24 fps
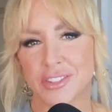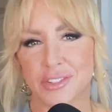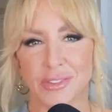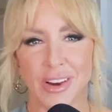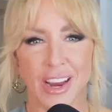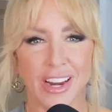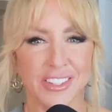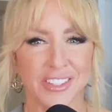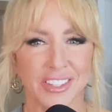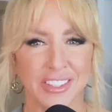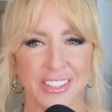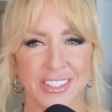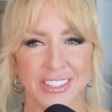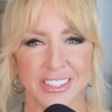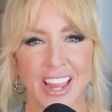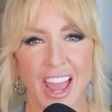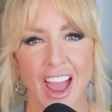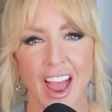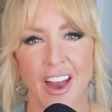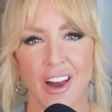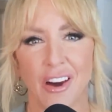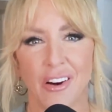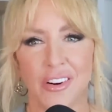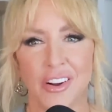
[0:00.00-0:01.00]
directions
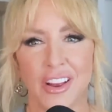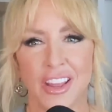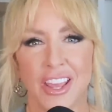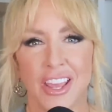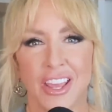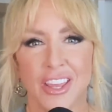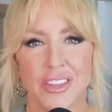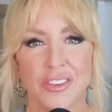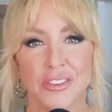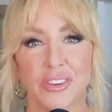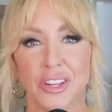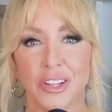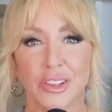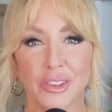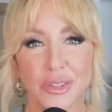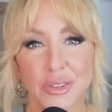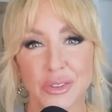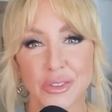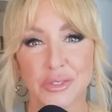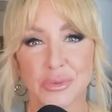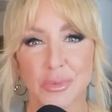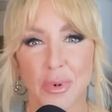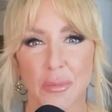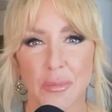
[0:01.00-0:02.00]
now, you could
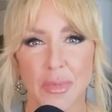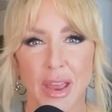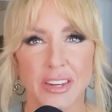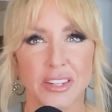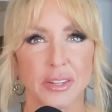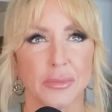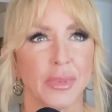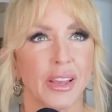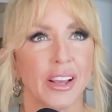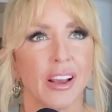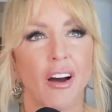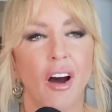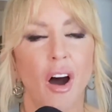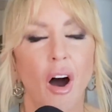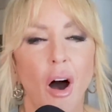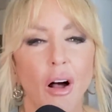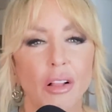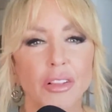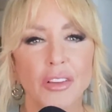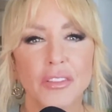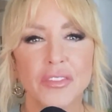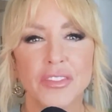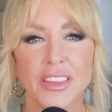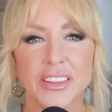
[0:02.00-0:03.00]
lose momentum. Like,
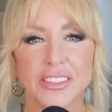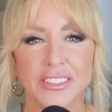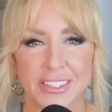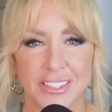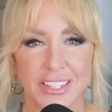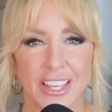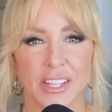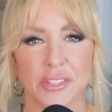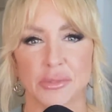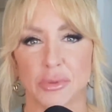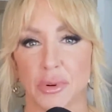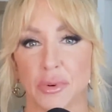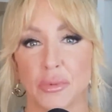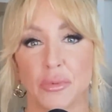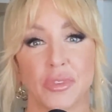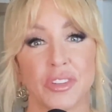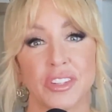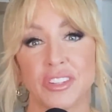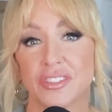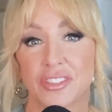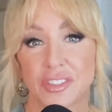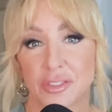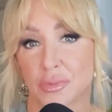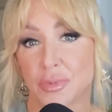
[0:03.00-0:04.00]
all of these things where
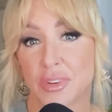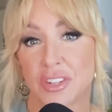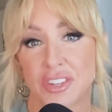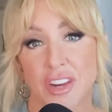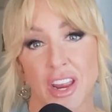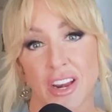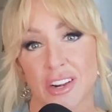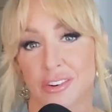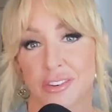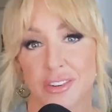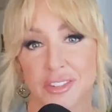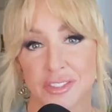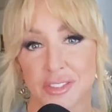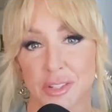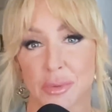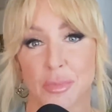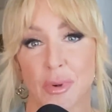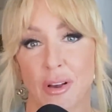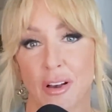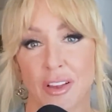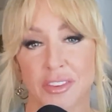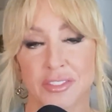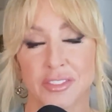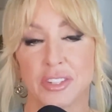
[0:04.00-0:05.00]
you just wish you had a crystal
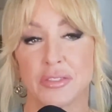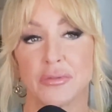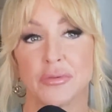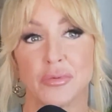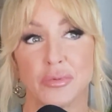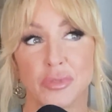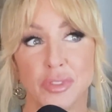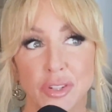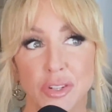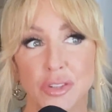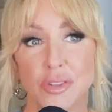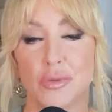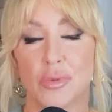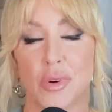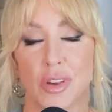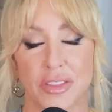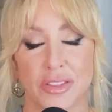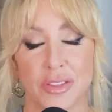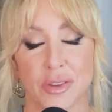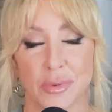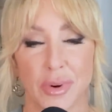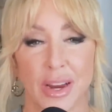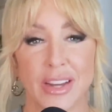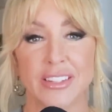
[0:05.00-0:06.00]
ball so you knew what
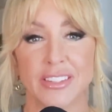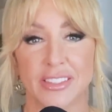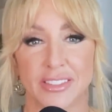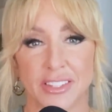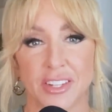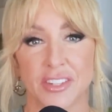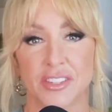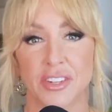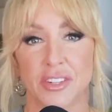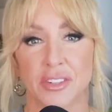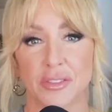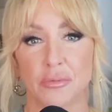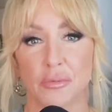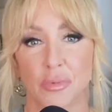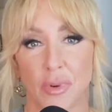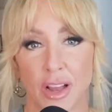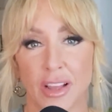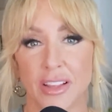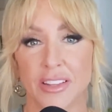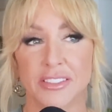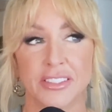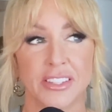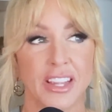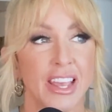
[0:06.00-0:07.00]
the right decision
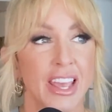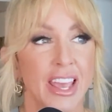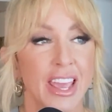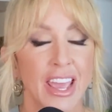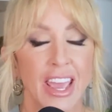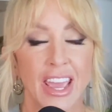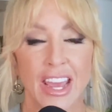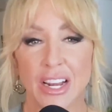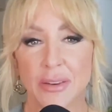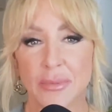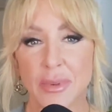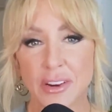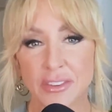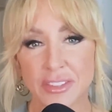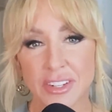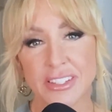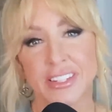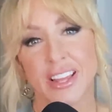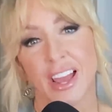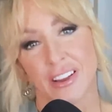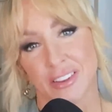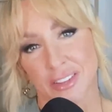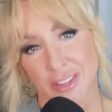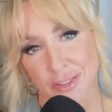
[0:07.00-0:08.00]
was. And I'm here to
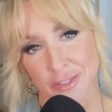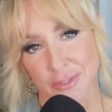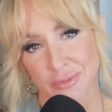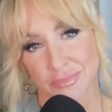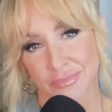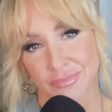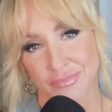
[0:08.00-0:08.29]
tell you,